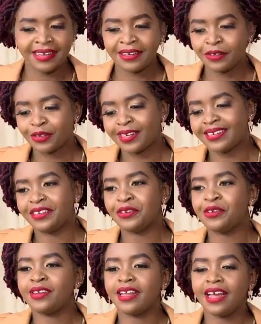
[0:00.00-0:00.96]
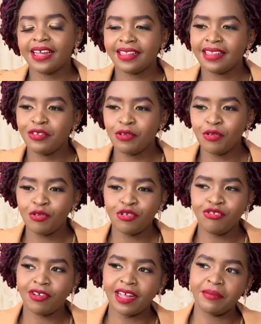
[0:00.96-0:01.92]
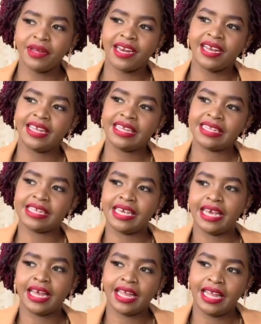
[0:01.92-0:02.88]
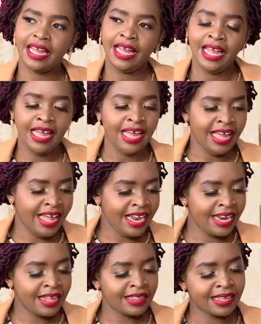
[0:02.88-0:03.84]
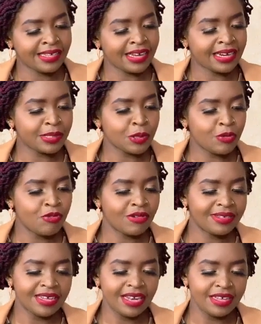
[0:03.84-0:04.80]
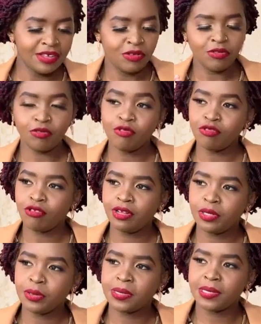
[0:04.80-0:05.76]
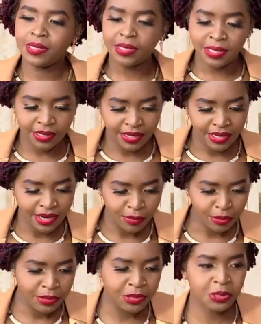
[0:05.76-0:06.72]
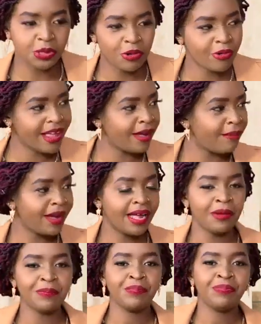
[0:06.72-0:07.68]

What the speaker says: Dr. Dion, you know, your camera is here. And there's a reason we were telling you, you need to sit in a position whereby,